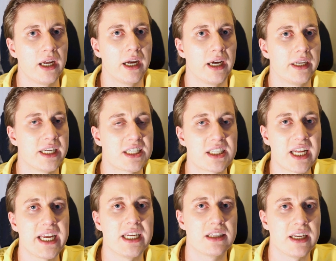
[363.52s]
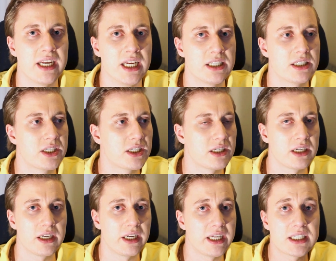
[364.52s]
in Sweden, the
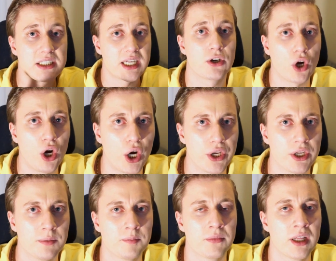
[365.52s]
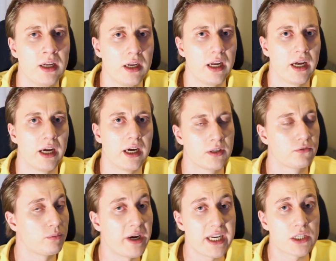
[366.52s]
state is their god. For
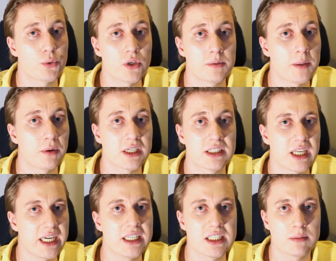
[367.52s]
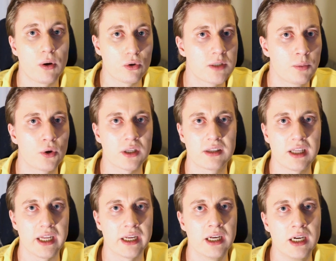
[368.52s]
many Swedish people, the state is the most important
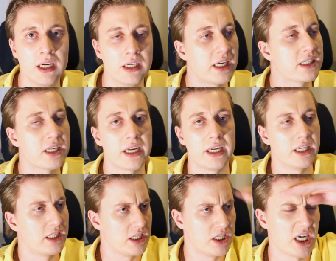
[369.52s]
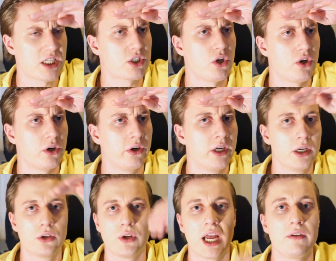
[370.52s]
thing. They say yes sir
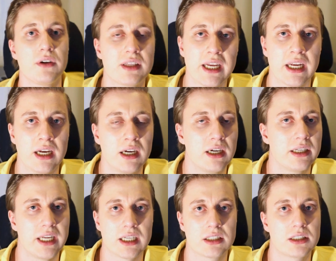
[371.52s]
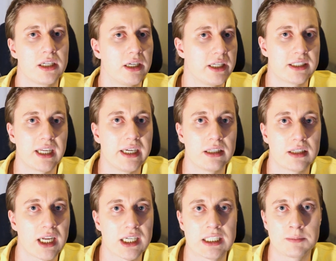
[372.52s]
to everything that the state
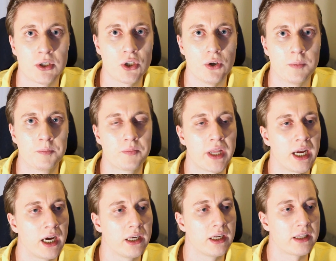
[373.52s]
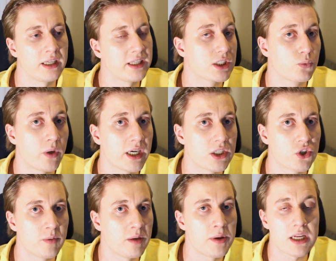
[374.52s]
tells them to do, and I think that's why so
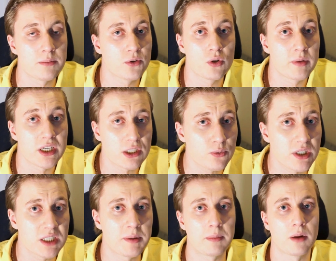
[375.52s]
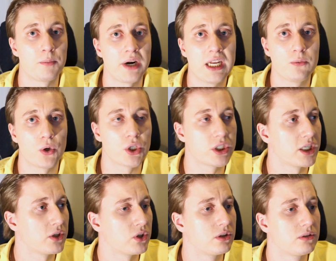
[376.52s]
many Swedish people are brainwashed and
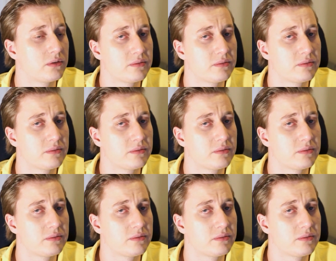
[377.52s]
don't